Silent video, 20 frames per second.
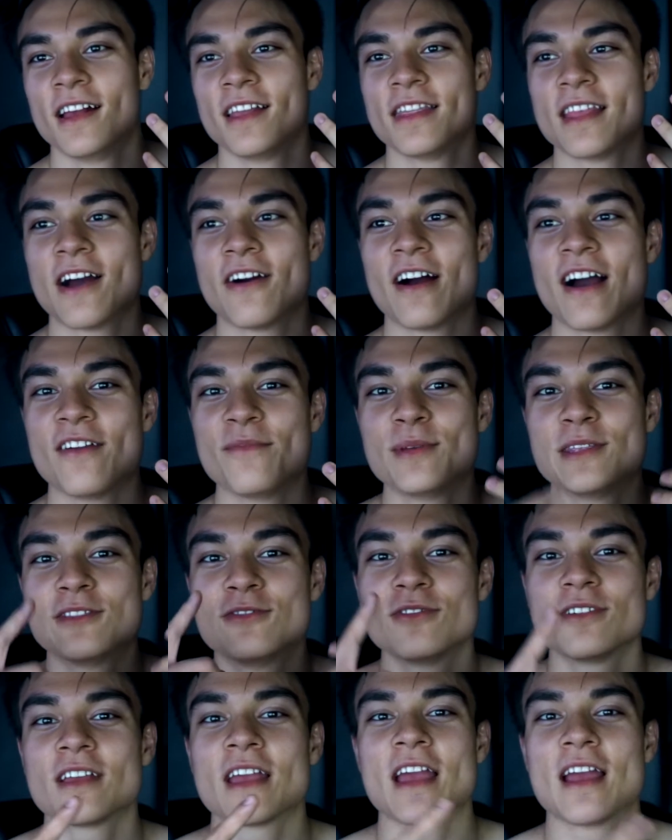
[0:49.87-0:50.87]
Now, I've been
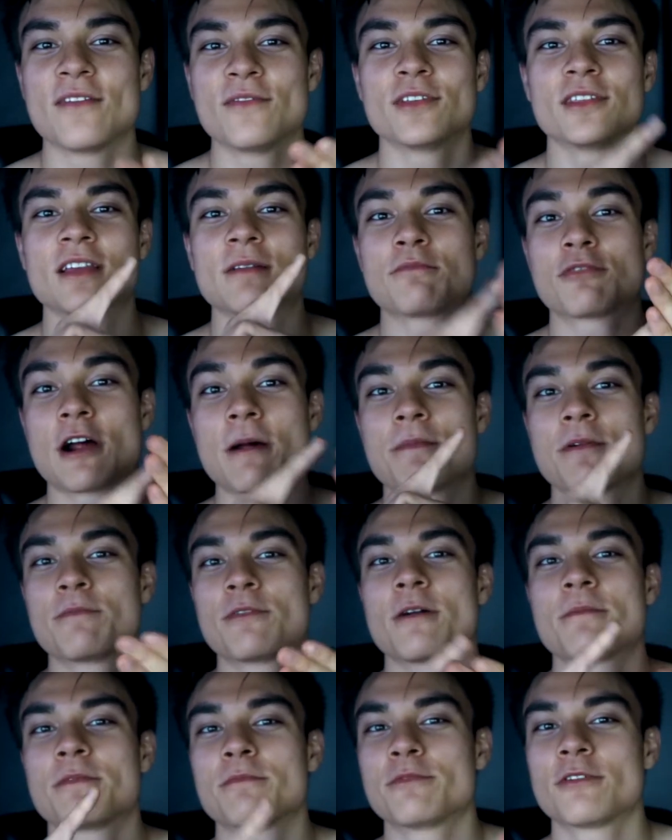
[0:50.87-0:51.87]
doing everything proper,
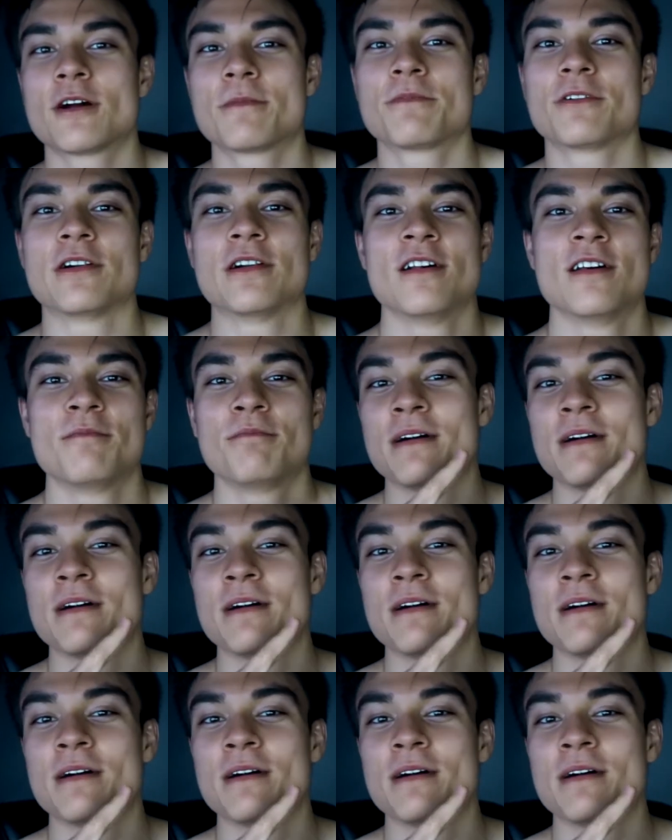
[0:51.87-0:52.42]
proper, proper,